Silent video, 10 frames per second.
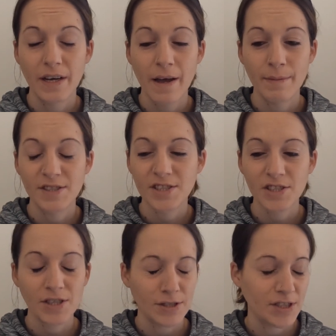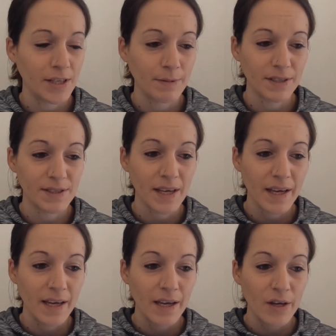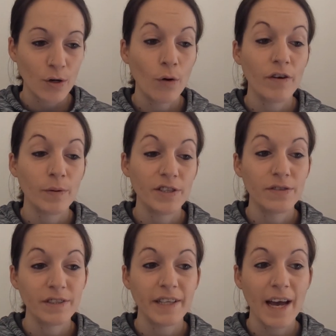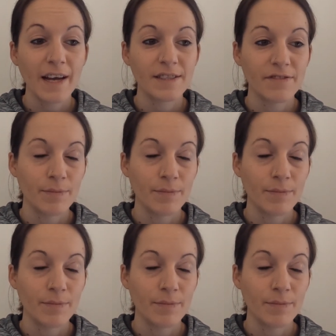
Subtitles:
It's just such a shame, because COVID, when you're really active,